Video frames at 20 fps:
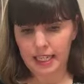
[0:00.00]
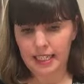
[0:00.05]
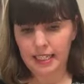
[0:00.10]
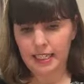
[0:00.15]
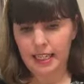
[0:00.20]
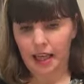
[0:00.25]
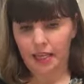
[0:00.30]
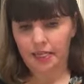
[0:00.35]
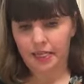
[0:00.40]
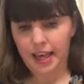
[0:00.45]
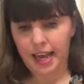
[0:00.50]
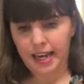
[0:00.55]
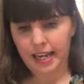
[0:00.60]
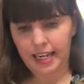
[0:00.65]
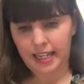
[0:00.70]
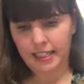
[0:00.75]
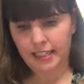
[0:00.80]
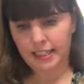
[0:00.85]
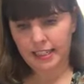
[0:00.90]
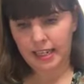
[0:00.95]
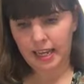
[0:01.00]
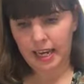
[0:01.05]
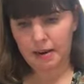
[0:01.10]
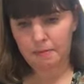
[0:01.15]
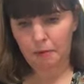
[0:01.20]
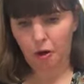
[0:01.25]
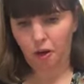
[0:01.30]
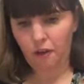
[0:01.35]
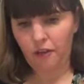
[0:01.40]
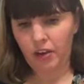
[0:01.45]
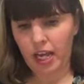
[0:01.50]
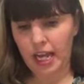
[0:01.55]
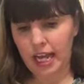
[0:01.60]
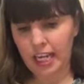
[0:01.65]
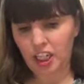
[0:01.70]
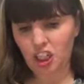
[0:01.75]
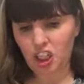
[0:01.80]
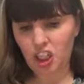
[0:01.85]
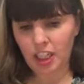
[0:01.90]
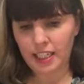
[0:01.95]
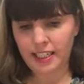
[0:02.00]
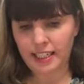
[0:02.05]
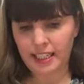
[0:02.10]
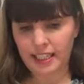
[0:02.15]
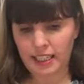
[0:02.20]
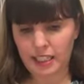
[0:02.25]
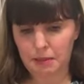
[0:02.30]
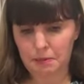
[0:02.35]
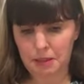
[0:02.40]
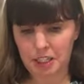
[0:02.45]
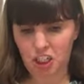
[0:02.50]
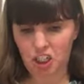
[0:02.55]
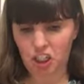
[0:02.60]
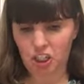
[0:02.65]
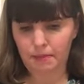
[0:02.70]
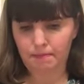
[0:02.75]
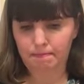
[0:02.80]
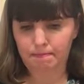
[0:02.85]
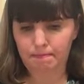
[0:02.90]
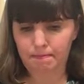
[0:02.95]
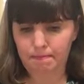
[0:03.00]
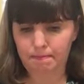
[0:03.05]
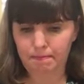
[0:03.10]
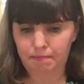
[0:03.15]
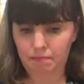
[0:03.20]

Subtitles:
is that needs to come over just a smidgen.